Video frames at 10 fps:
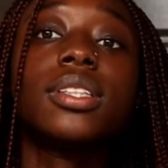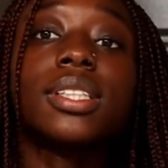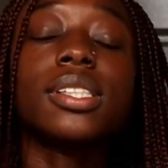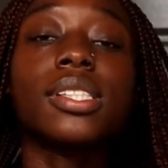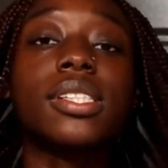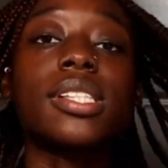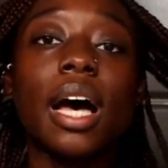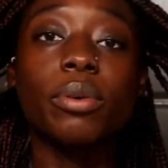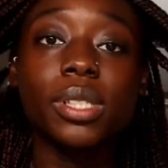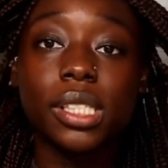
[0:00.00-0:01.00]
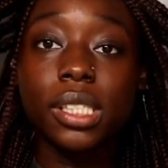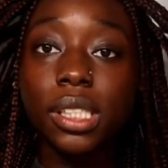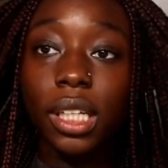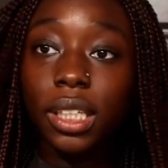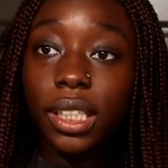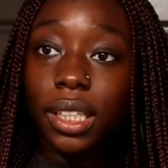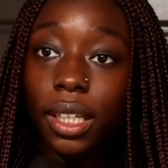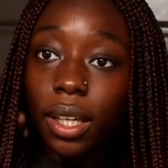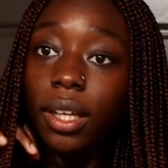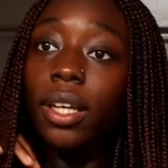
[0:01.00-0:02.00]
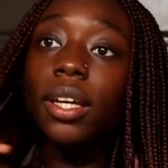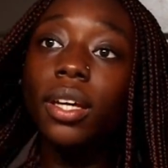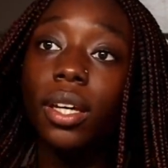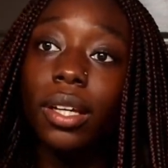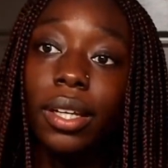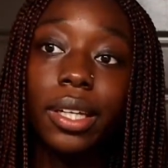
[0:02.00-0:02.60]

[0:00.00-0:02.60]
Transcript: This is how it's looking.